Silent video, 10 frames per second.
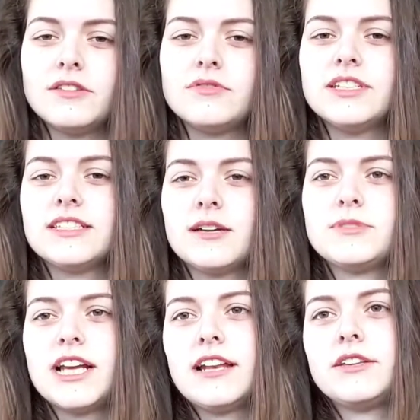The reason I'm
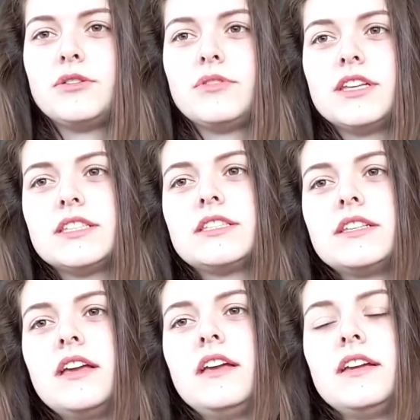telling you
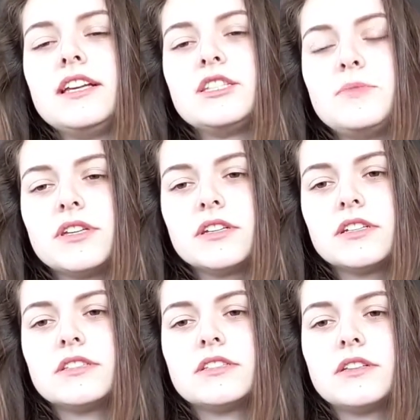this is
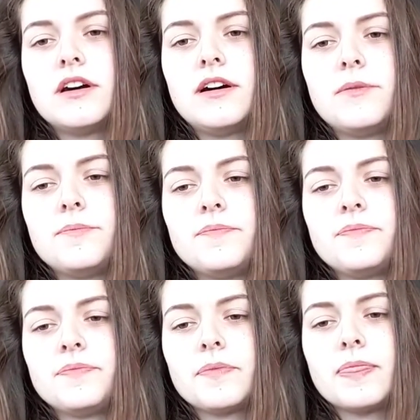because
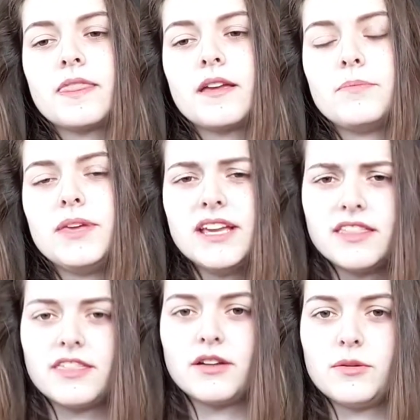being
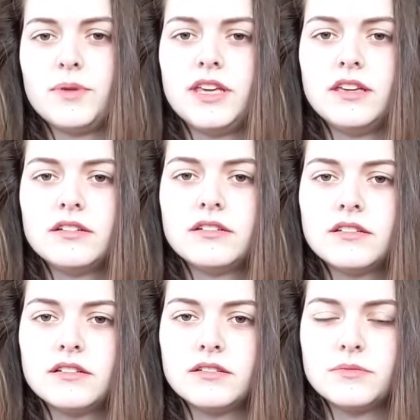in therapy
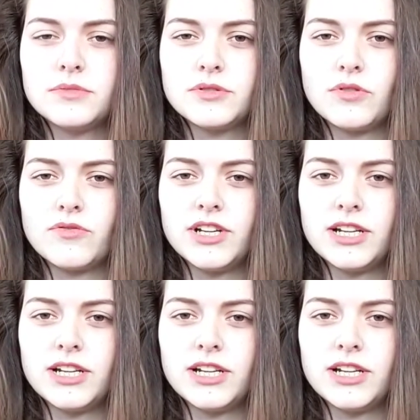but not